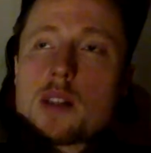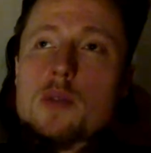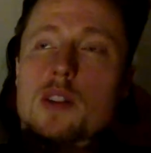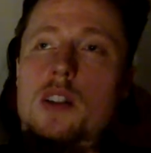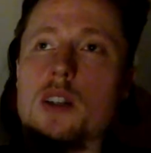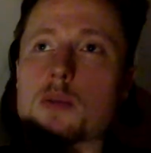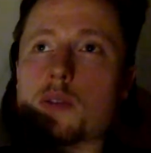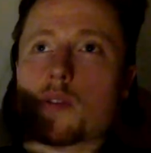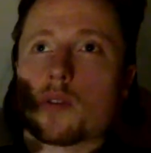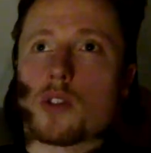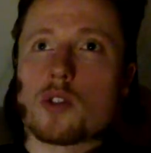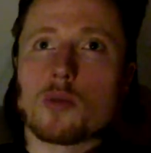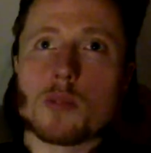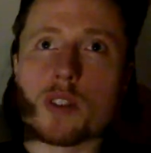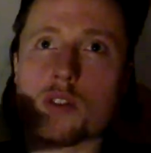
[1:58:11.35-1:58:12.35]
when it comes to
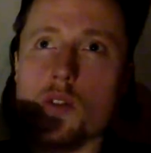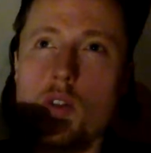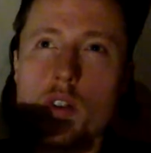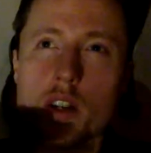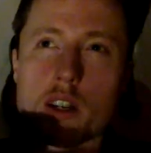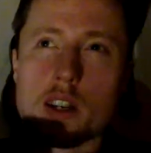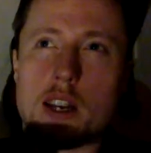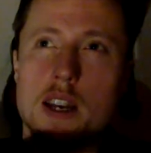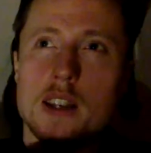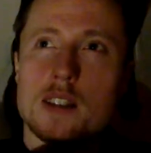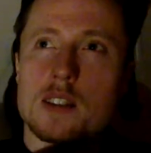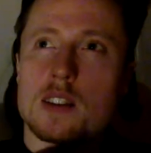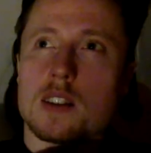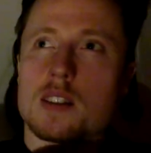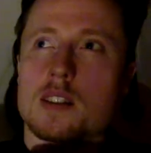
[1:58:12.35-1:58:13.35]
humans
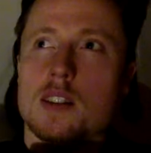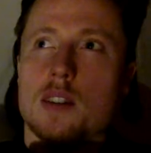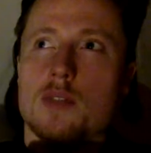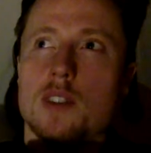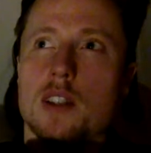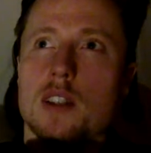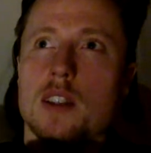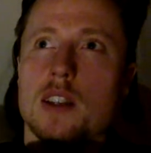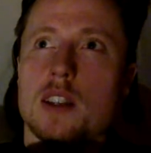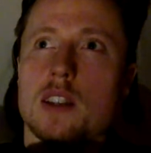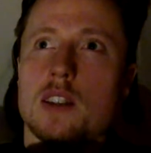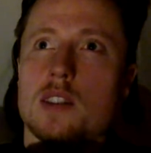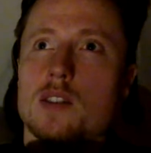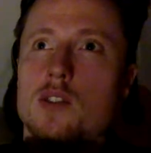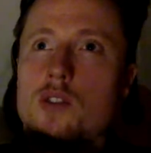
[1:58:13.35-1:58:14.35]
organizing and stuff like
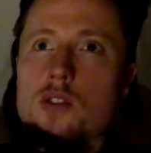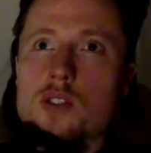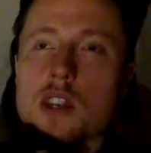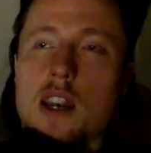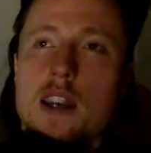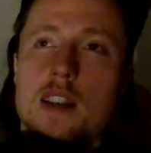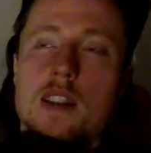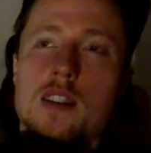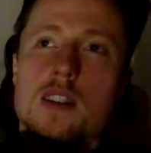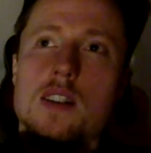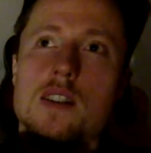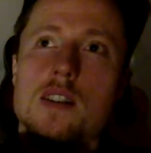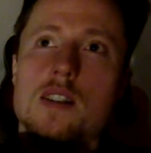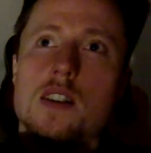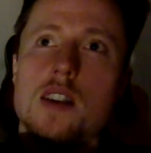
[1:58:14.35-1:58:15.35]
that,
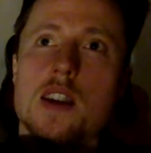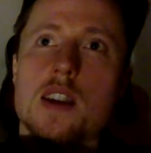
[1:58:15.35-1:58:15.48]
societies,